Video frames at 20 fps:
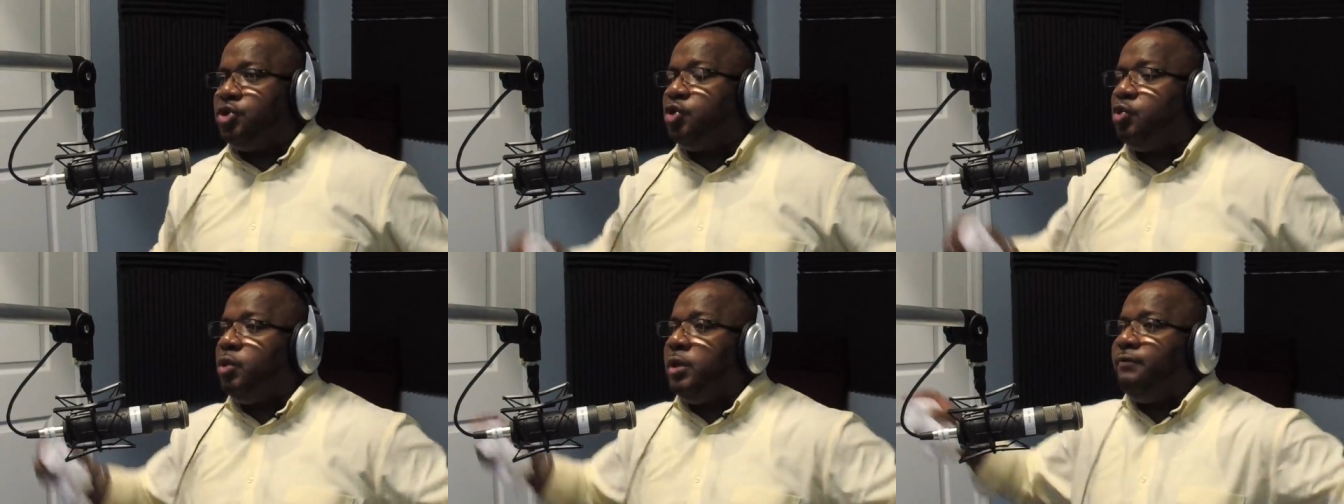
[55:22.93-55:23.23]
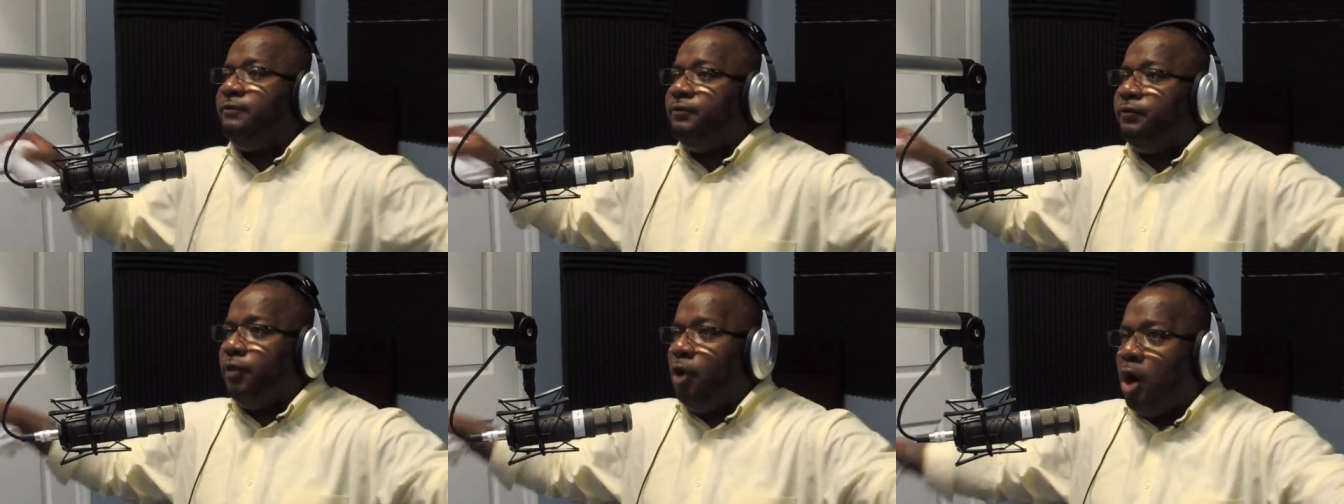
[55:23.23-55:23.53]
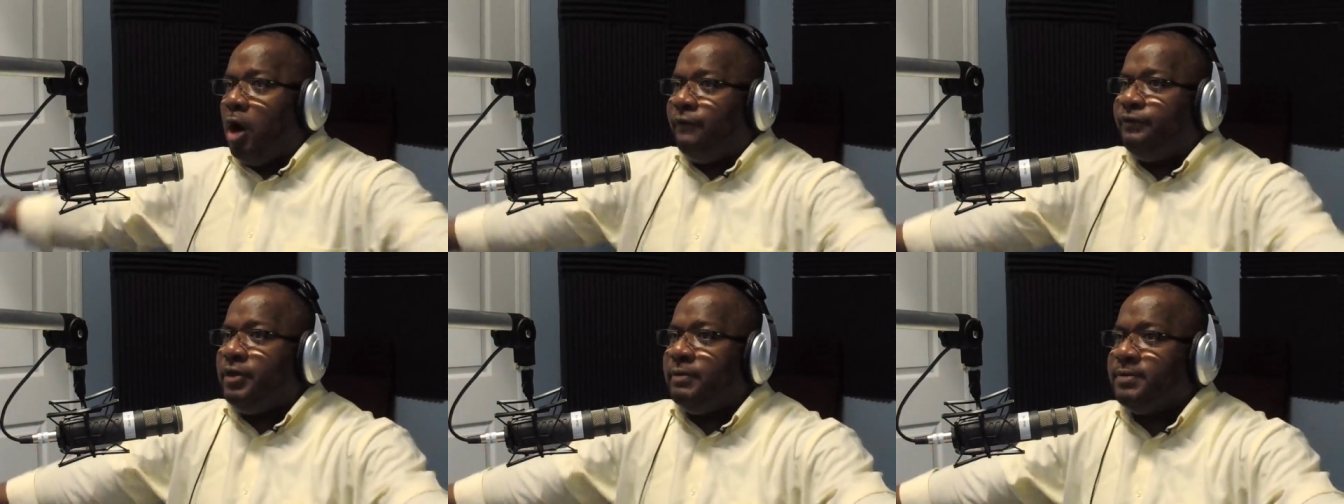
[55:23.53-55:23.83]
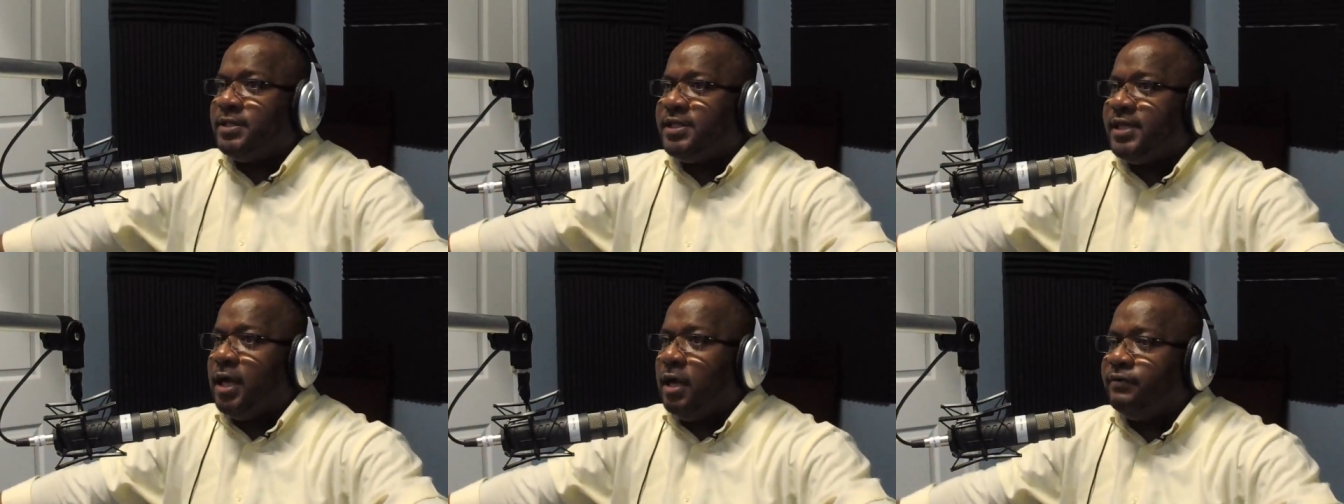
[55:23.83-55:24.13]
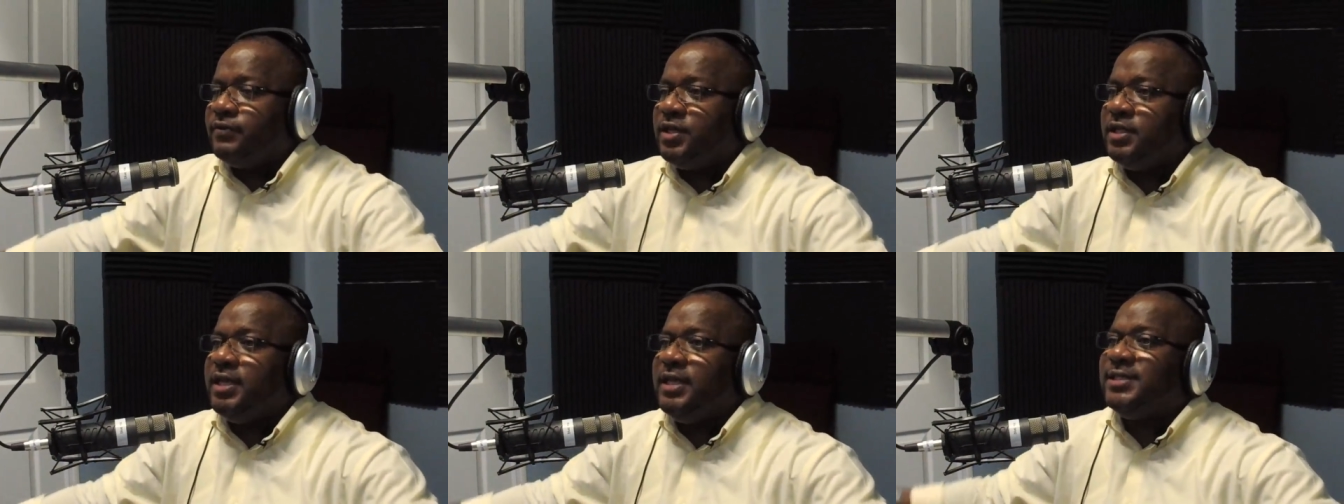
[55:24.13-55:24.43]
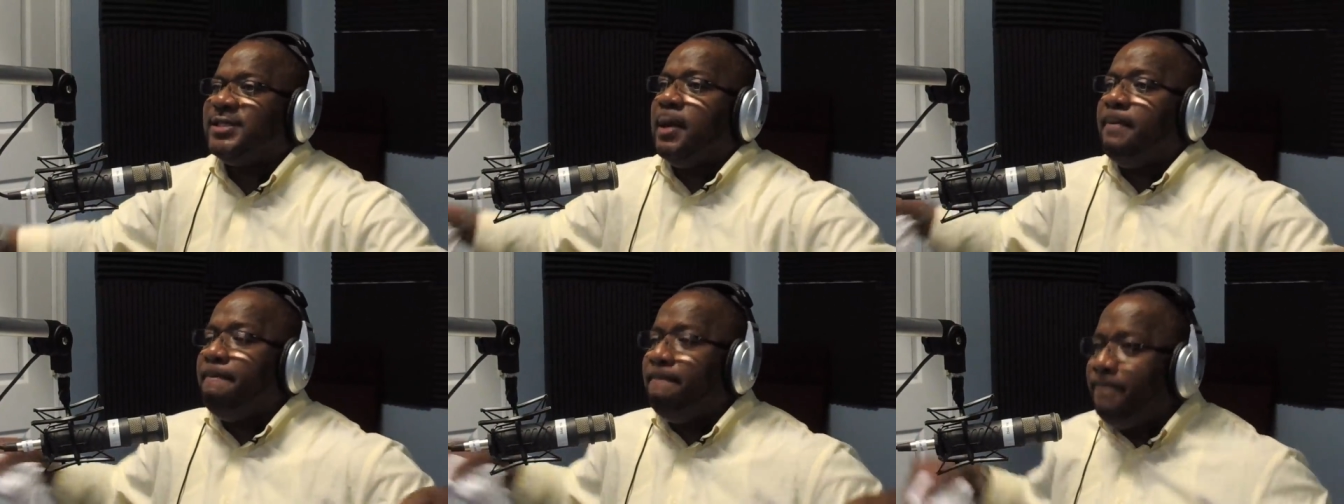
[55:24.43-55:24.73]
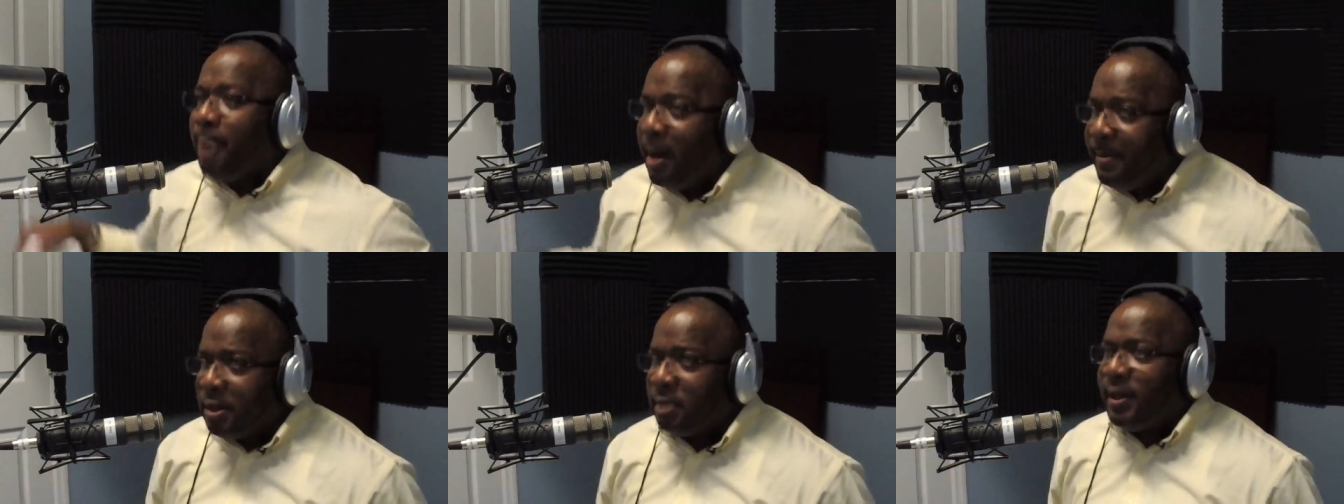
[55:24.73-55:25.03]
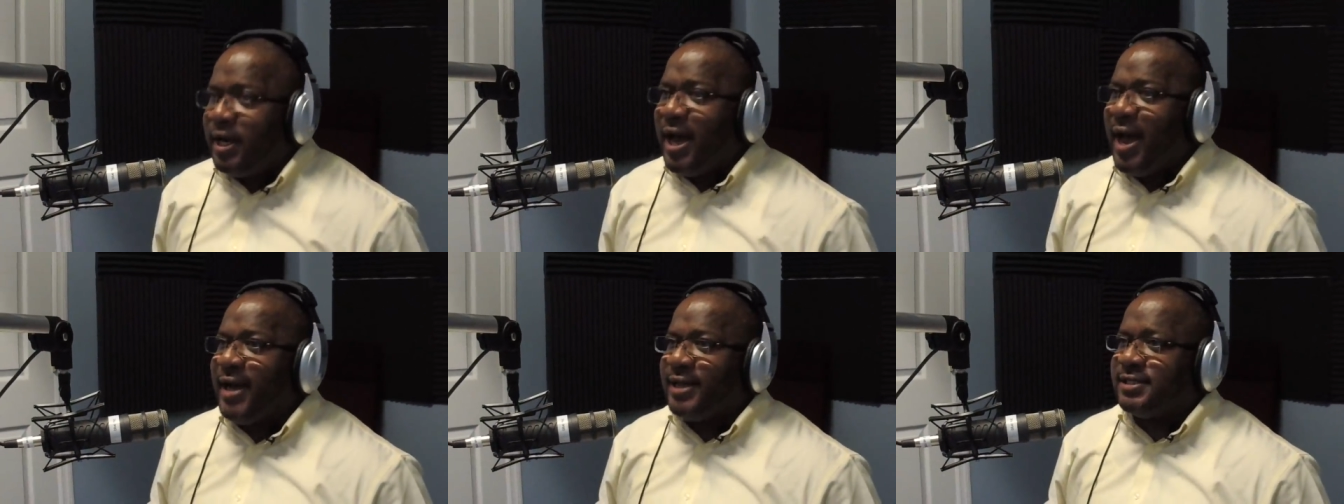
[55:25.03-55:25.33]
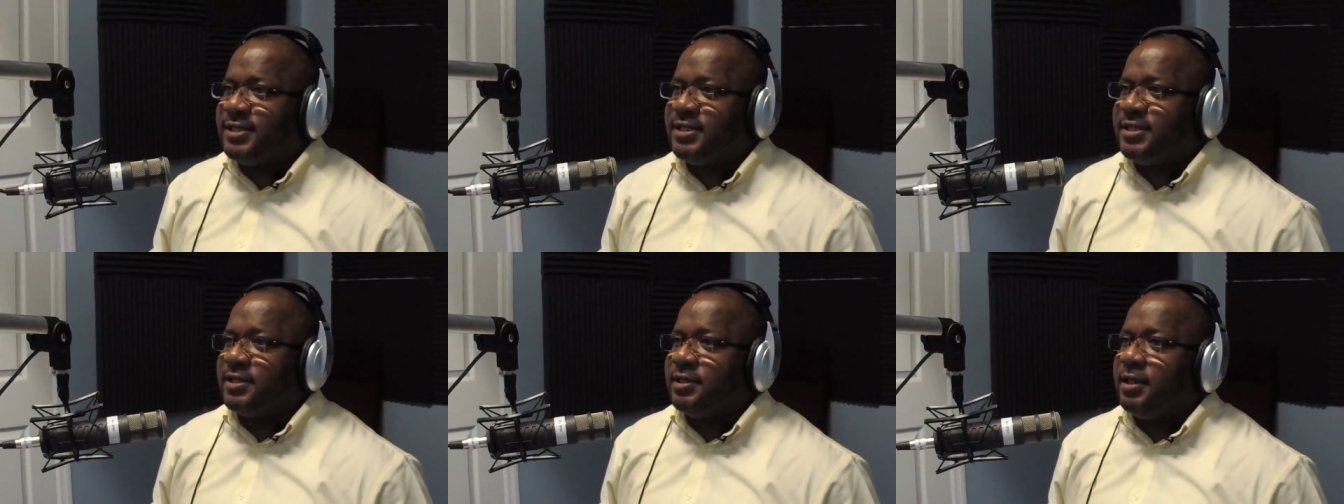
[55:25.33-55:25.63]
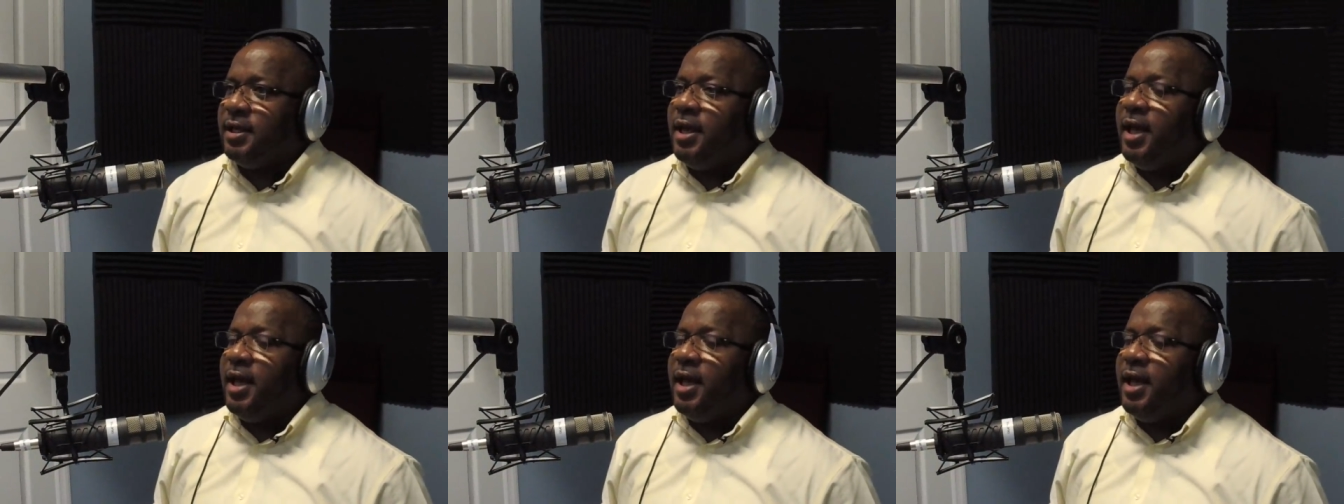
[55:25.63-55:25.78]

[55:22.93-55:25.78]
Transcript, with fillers: to involve themselves in these abominable acts